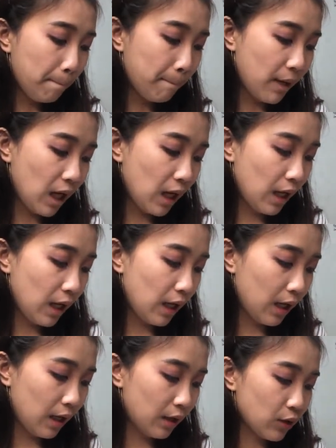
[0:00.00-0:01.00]

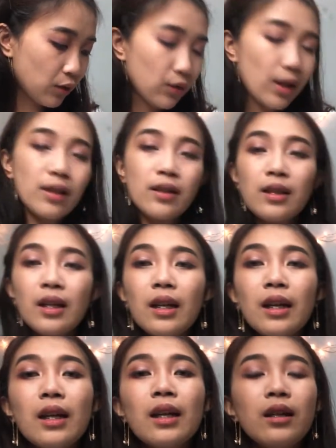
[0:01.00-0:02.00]
my
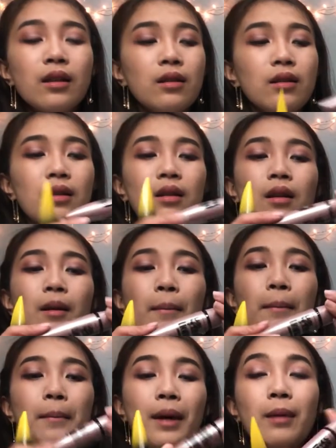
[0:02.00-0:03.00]
trusty
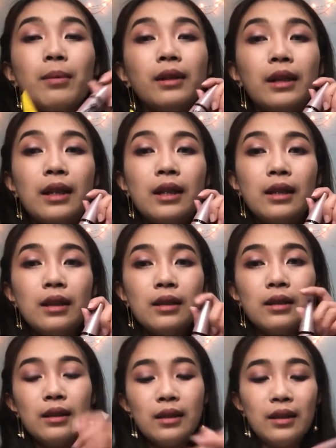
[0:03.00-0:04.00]
Maybelline
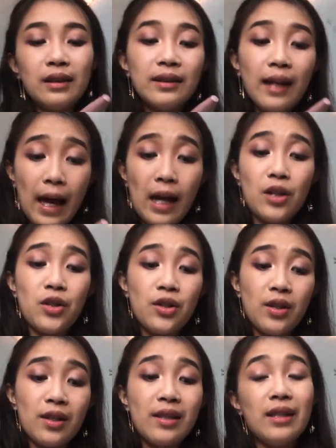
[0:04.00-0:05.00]

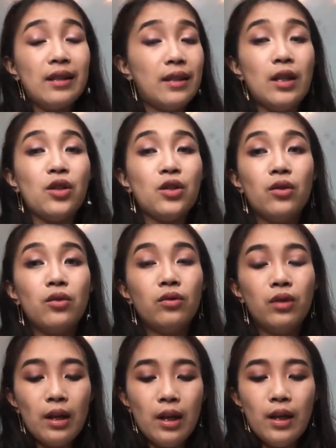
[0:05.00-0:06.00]
Lash Sensational.
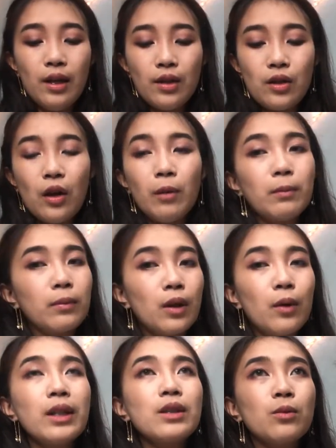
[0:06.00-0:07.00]
So I'm
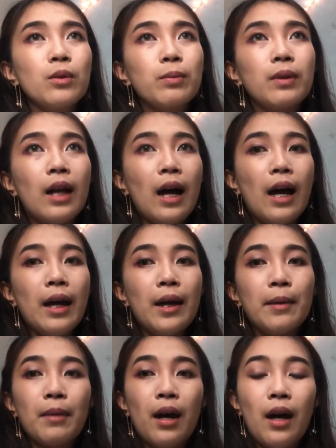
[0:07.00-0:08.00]
going to apply
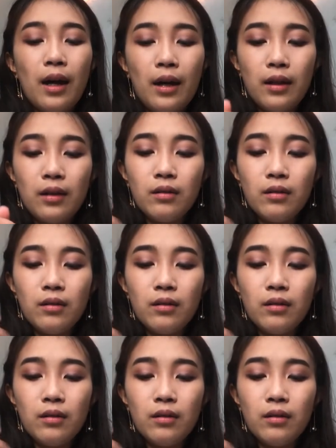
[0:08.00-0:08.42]
my